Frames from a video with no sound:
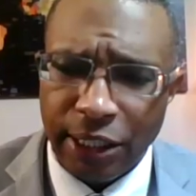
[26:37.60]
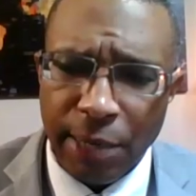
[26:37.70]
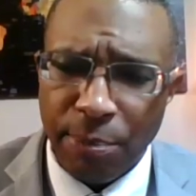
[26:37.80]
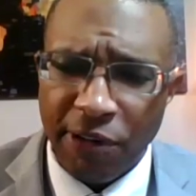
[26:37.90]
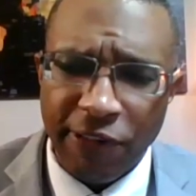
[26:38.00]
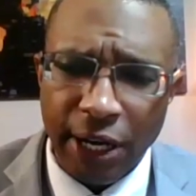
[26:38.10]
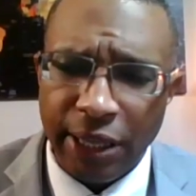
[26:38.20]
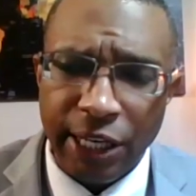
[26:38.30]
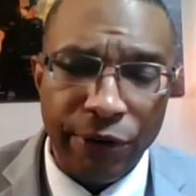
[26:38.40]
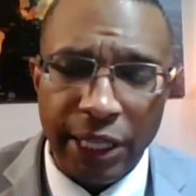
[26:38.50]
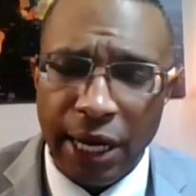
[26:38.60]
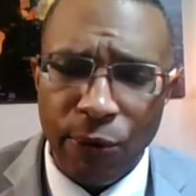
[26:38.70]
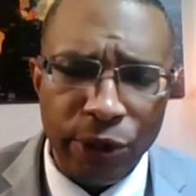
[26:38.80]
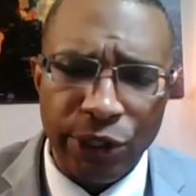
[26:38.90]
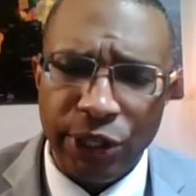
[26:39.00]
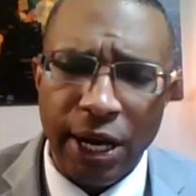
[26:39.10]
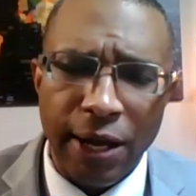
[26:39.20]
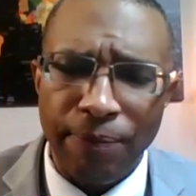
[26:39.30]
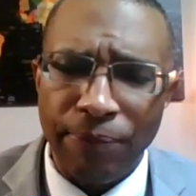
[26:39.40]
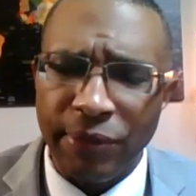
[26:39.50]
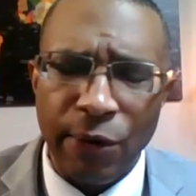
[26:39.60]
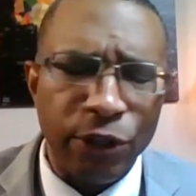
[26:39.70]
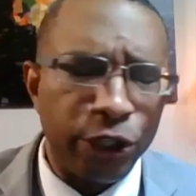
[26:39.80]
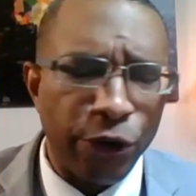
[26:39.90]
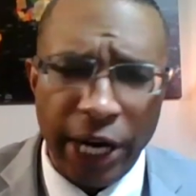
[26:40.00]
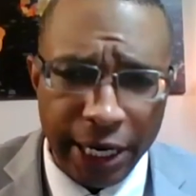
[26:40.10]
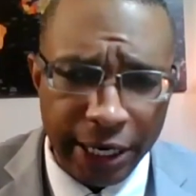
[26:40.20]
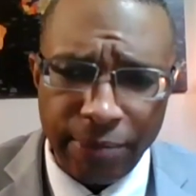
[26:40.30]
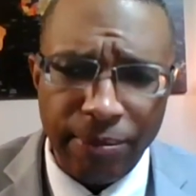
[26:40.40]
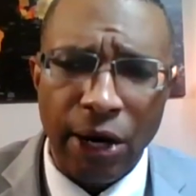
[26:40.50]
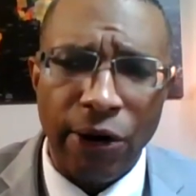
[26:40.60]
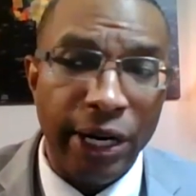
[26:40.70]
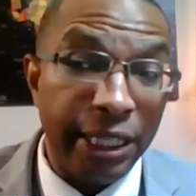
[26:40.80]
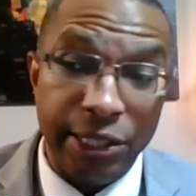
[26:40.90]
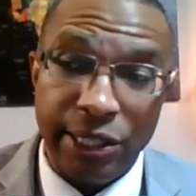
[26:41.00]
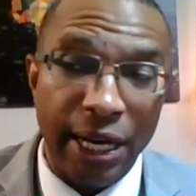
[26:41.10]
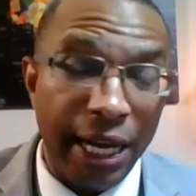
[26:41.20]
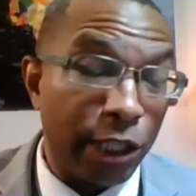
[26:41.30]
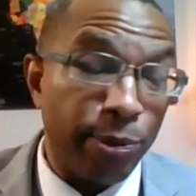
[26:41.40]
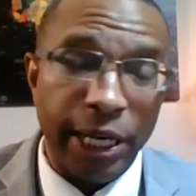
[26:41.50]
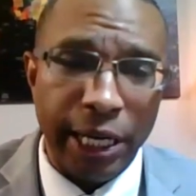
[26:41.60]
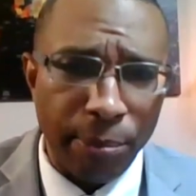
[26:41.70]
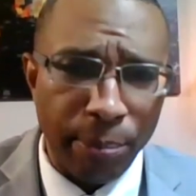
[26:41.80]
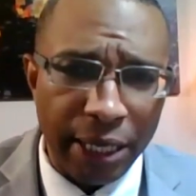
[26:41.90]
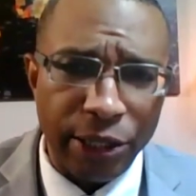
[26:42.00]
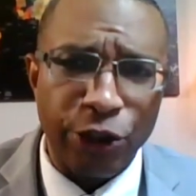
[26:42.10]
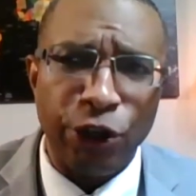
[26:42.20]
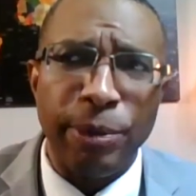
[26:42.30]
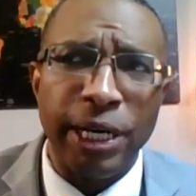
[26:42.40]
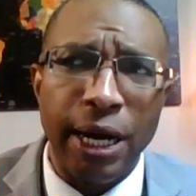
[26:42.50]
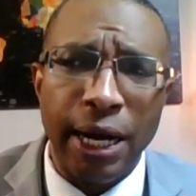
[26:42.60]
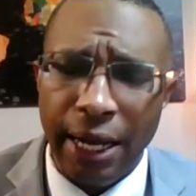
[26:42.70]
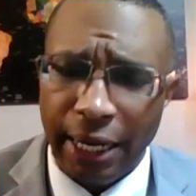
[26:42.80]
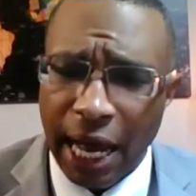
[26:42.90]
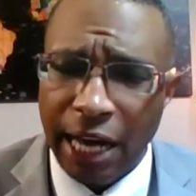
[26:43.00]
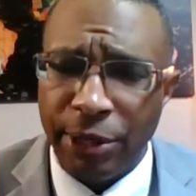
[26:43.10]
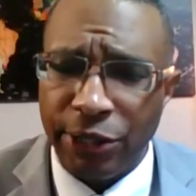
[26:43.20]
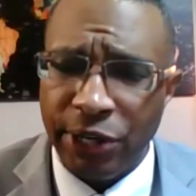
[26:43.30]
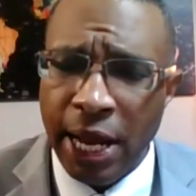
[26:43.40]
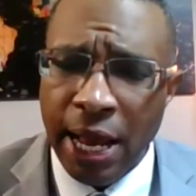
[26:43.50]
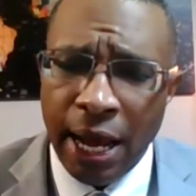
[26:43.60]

type of theory that was created, or at least explicated by this German economist.